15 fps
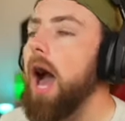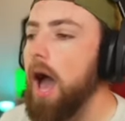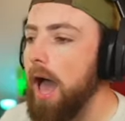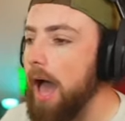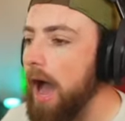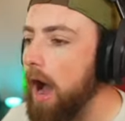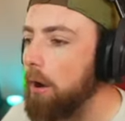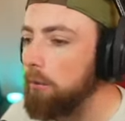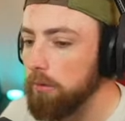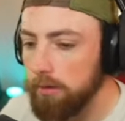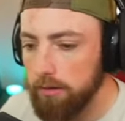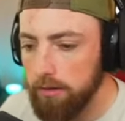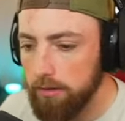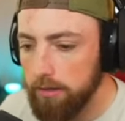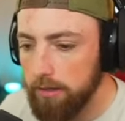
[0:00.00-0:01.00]
How?
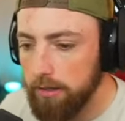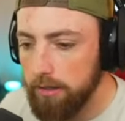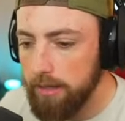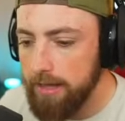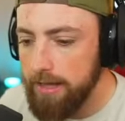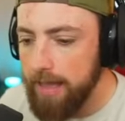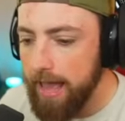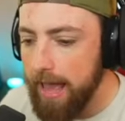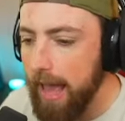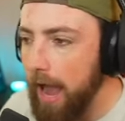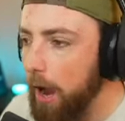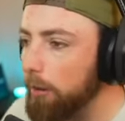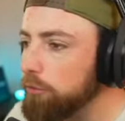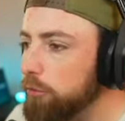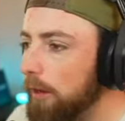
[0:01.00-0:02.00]

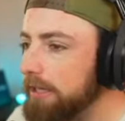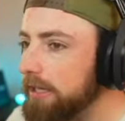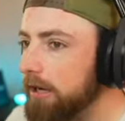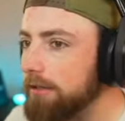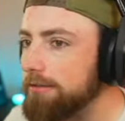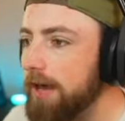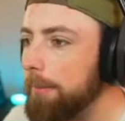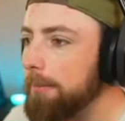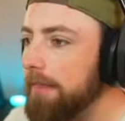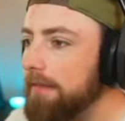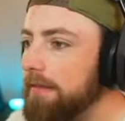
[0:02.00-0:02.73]
How do I get on top of that?